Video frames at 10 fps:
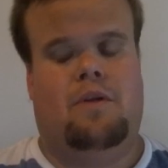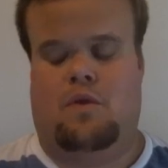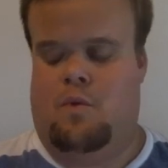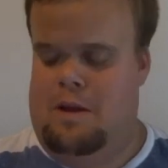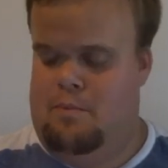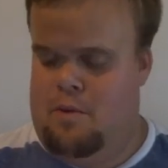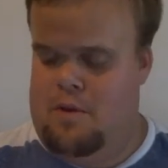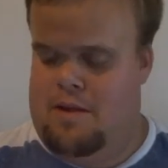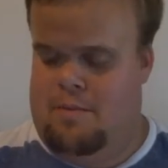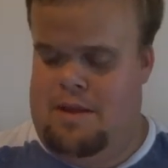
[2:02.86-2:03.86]
than 20
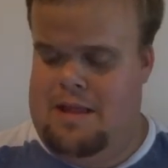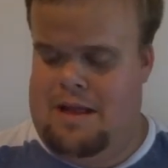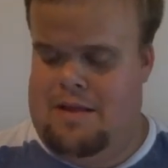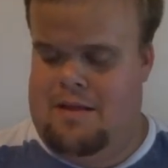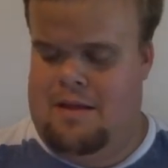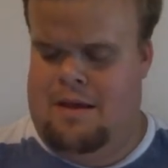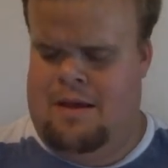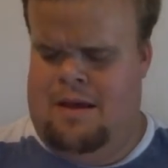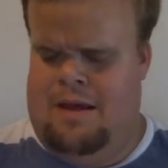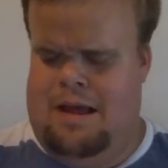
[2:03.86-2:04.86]
points. I mean, that's
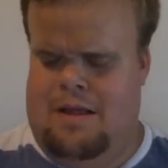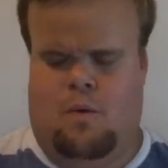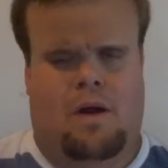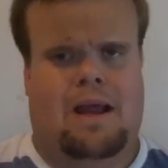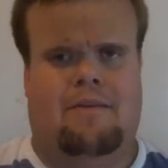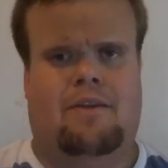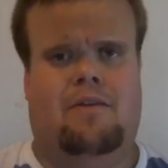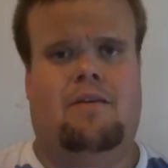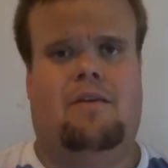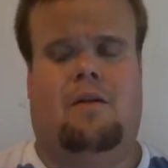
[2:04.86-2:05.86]
quite a hefty
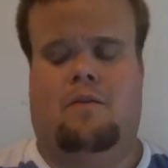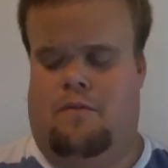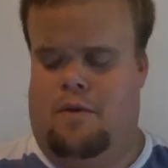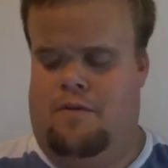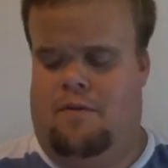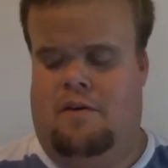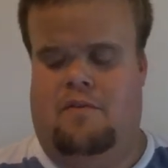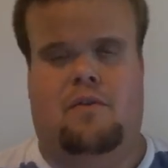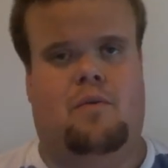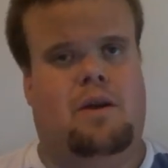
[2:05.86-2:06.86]
result,
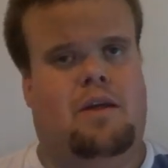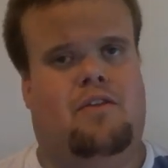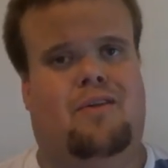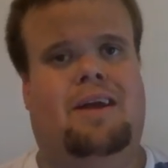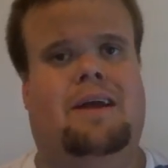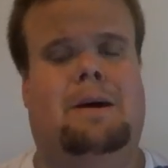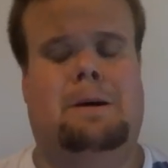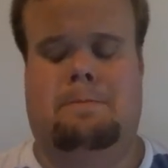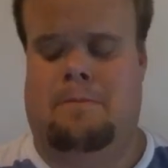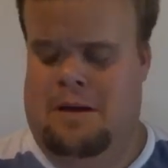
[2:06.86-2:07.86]
45 to 23.
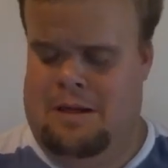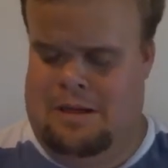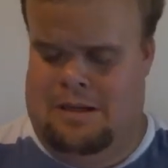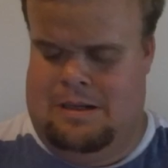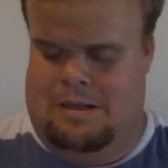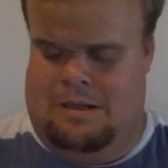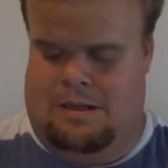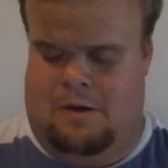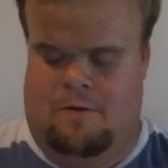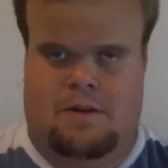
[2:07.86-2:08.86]

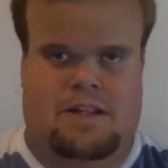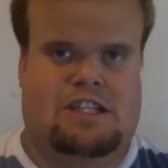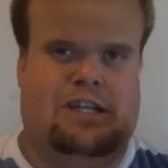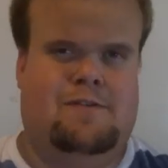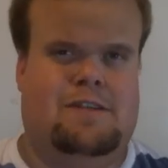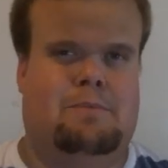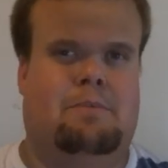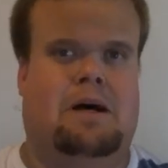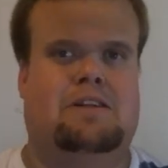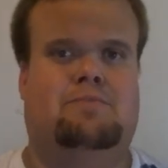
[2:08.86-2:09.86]
Hopefully the Chiefs can
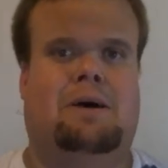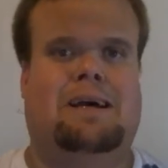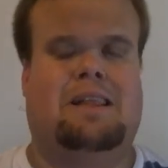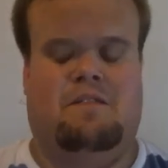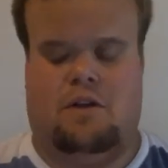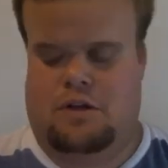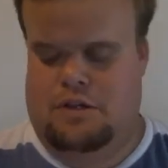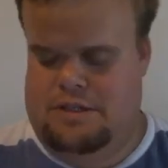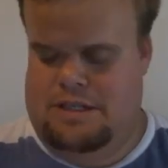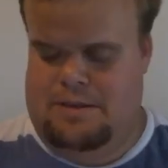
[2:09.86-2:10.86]
bounce back. They've got a
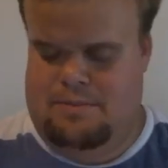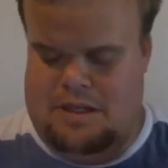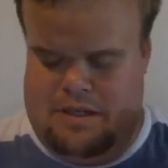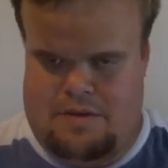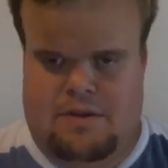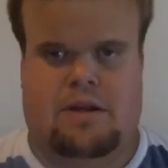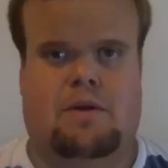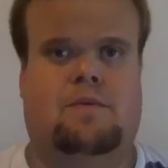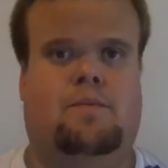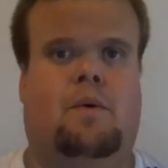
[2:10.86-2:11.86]
good team.
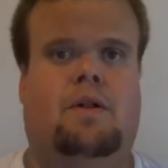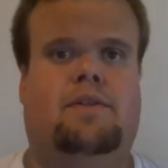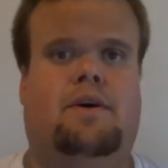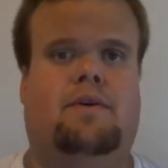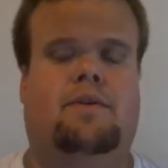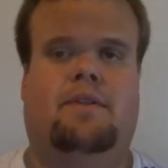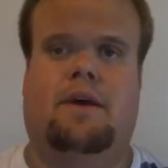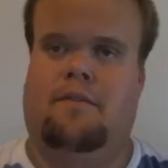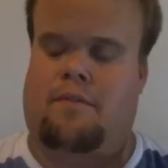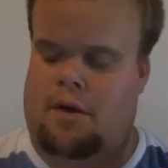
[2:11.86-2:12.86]
They're well known.
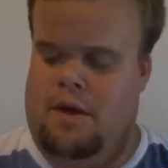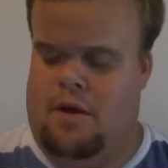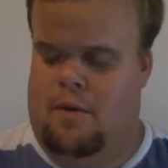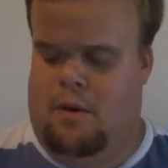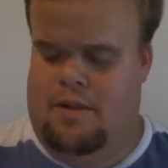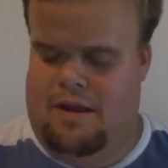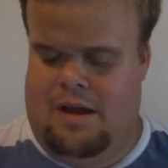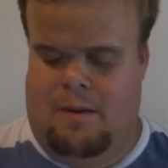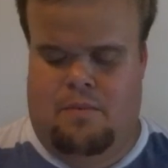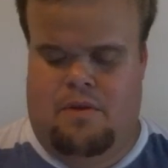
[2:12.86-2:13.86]
They've won the
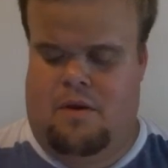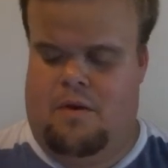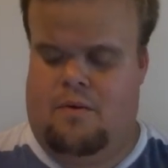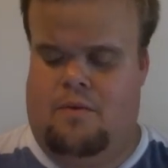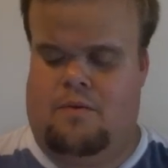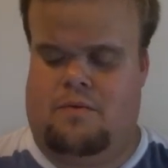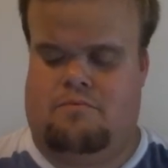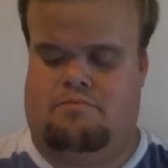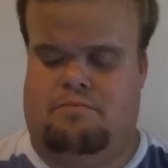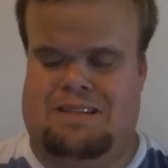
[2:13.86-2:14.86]
cup. So,
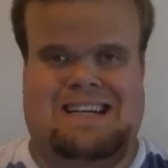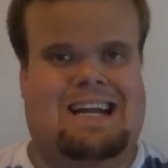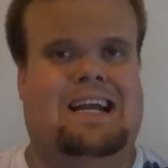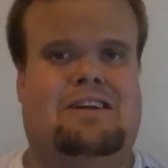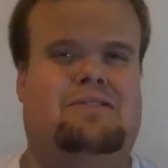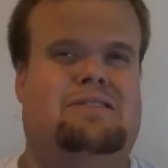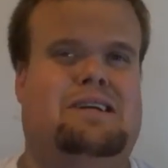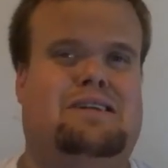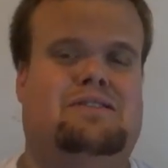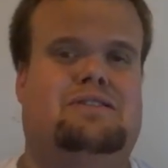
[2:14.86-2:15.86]
but again,
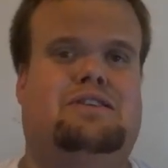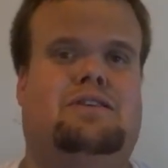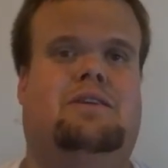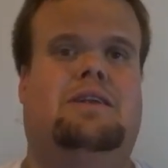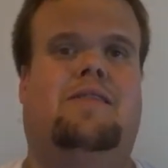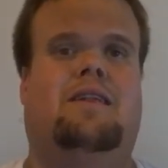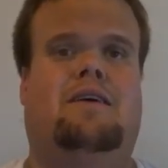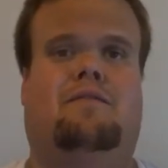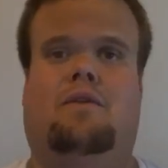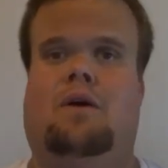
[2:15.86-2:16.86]
Crusaders are just on another
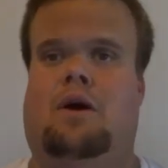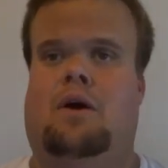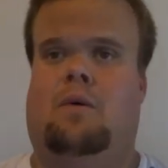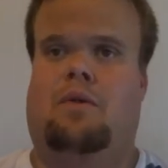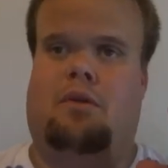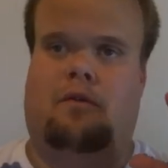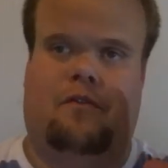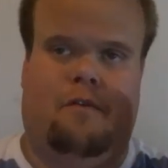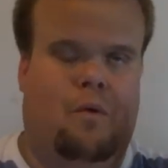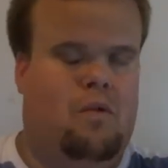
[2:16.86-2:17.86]
level with the
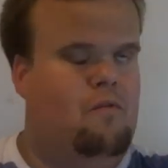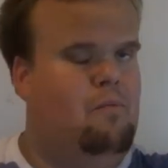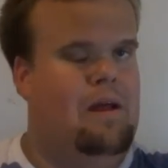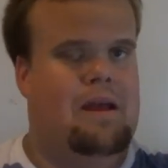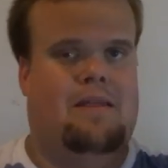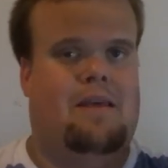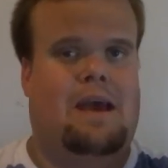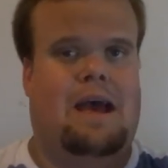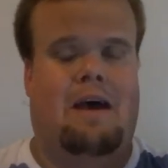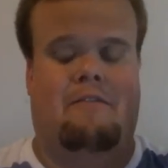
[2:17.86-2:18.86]
force of players they
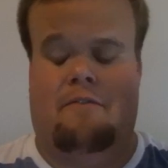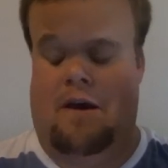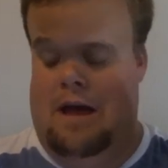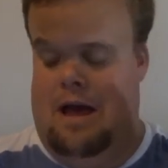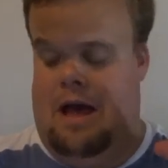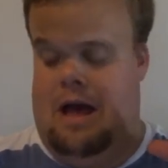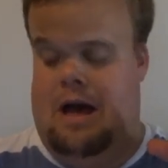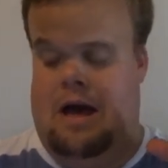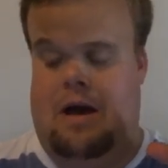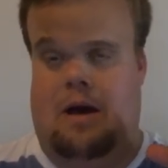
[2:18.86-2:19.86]
have.
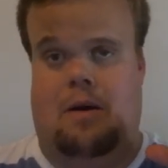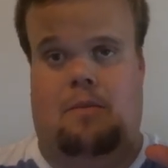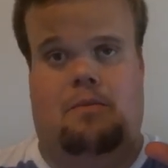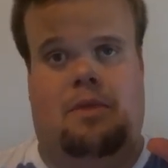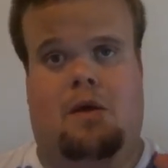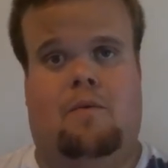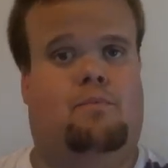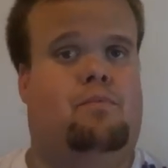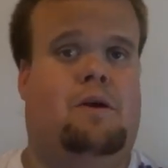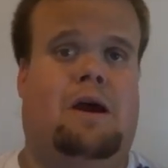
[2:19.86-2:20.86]
They're
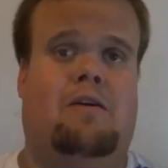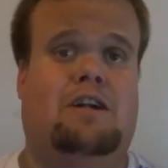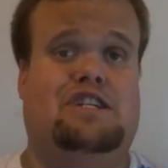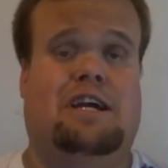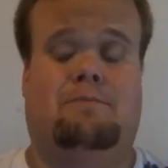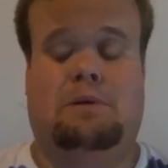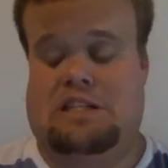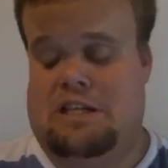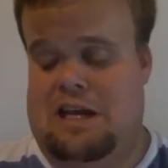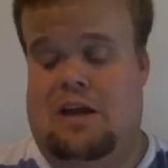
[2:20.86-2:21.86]
current
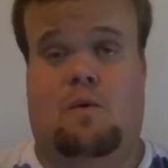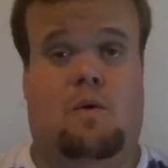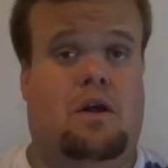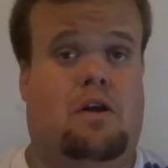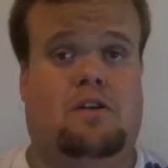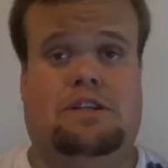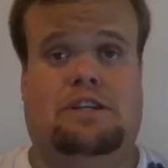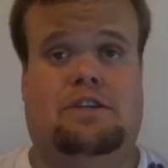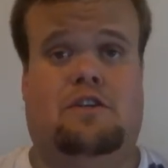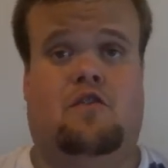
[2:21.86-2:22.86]
champions, so they're going to want to
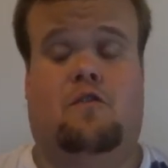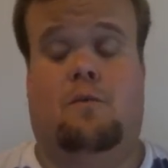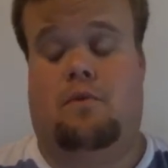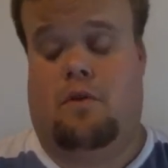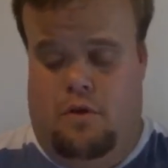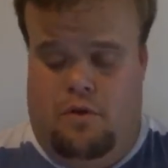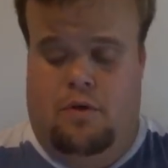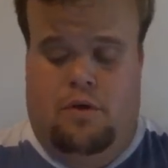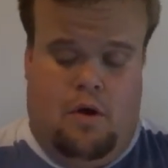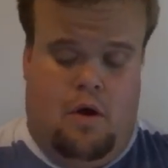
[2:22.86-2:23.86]
continue this form. So
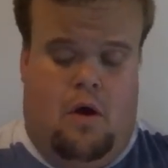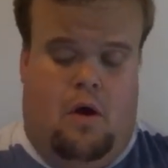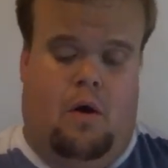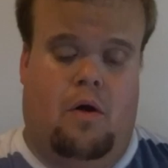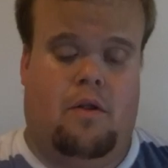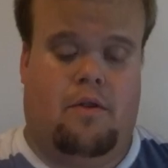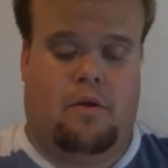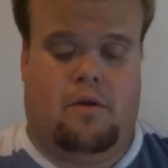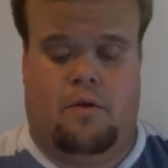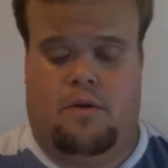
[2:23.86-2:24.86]
good on
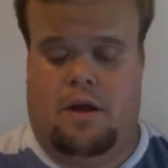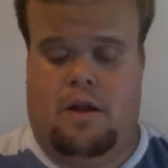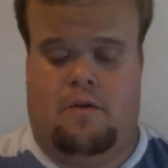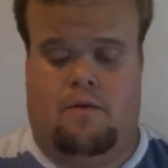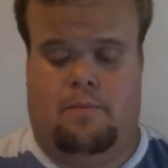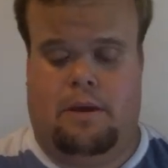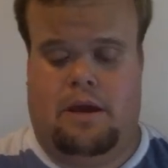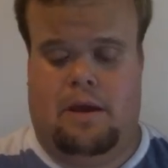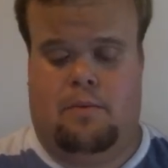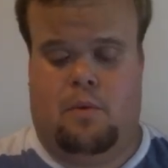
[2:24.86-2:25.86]
the Crusaders for
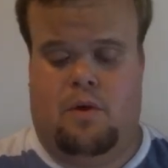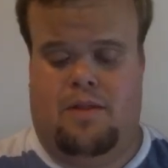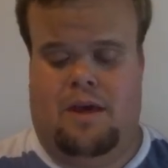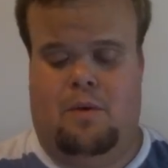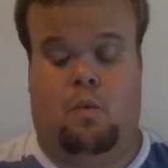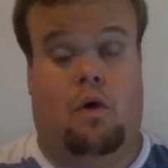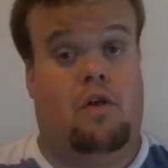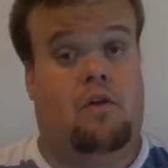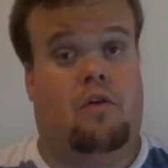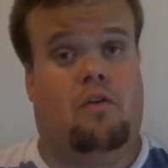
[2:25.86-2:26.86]
picking up a win there.
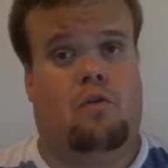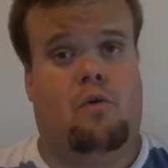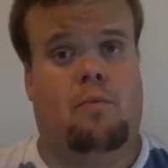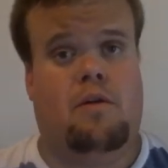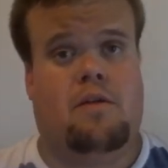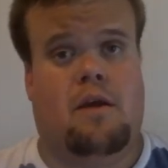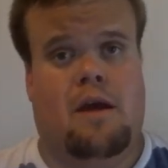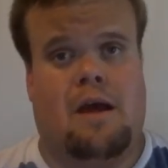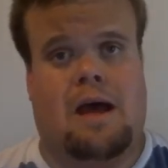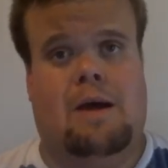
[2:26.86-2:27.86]
Waratahs Stormers,
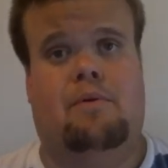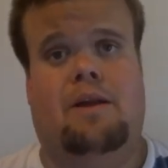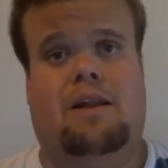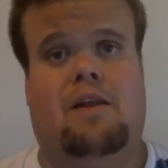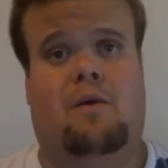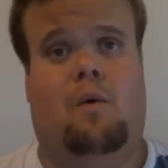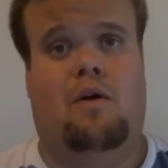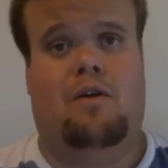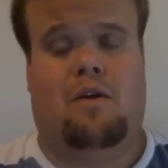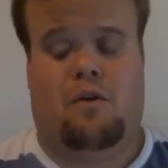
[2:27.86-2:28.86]
I predicted a
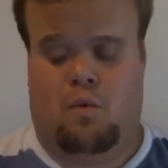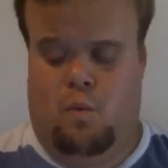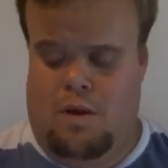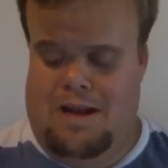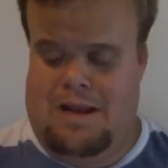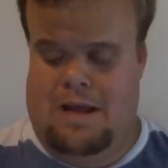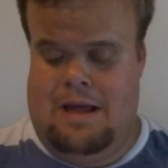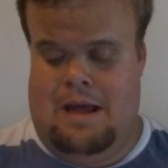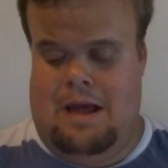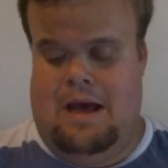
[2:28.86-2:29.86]
Waratahs win.
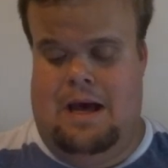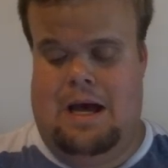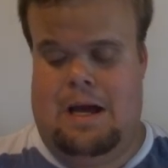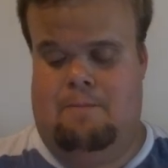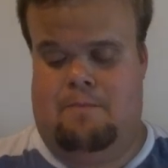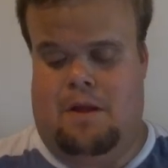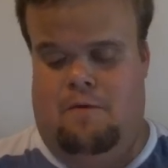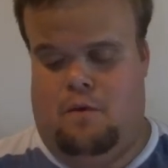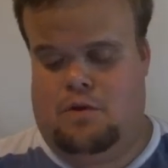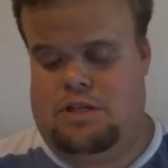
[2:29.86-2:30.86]

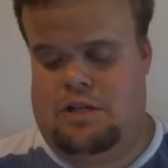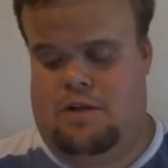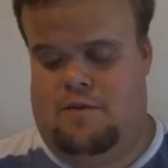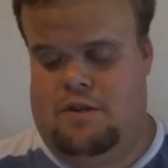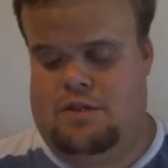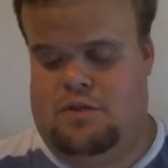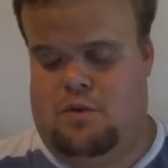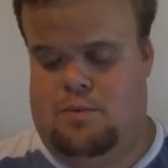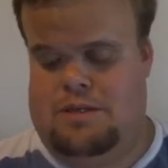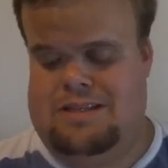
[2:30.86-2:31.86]
Unfortunately for the
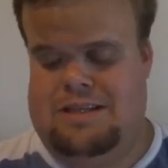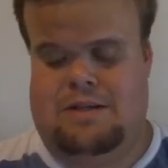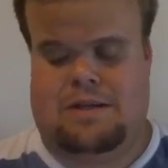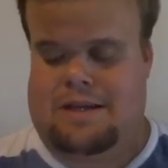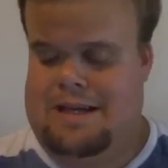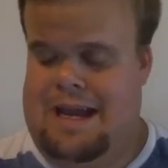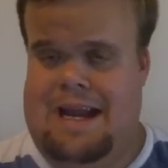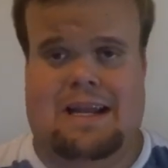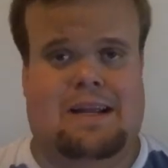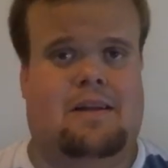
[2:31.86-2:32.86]
Stormers,
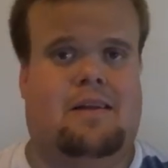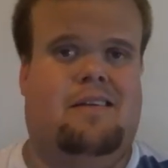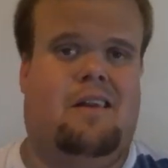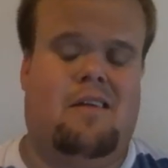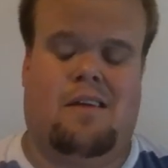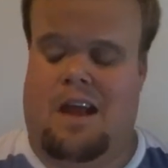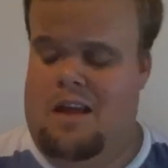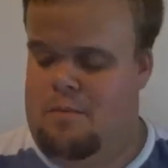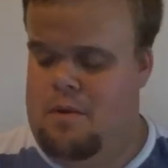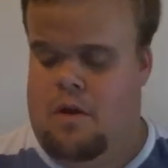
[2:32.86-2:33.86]
again close
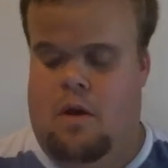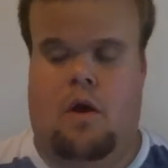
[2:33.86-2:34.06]
games, but